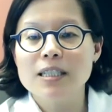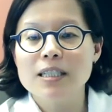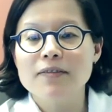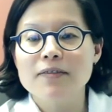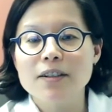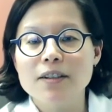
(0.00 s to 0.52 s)

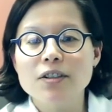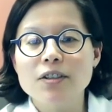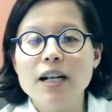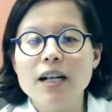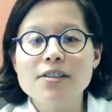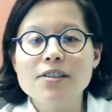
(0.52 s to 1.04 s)
factor.
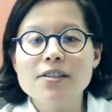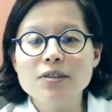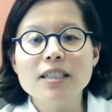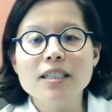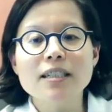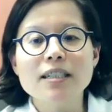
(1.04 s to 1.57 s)
And certainly
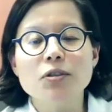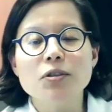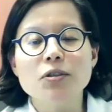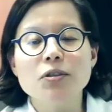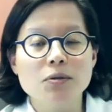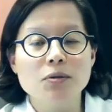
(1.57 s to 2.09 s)
if you
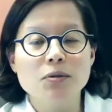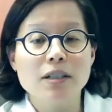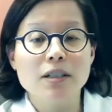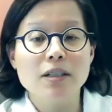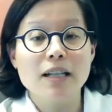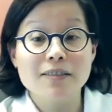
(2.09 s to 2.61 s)
do a
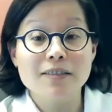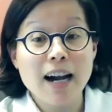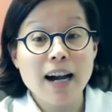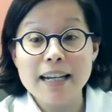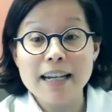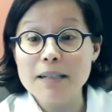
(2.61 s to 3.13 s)
lot of high
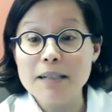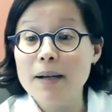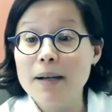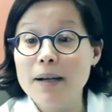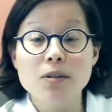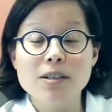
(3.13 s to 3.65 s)
impact
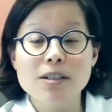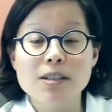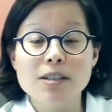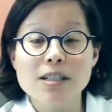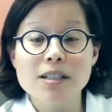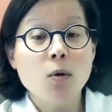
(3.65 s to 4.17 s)
sports,
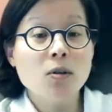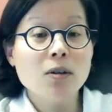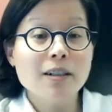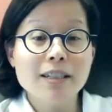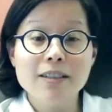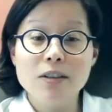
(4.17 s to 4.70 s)
or you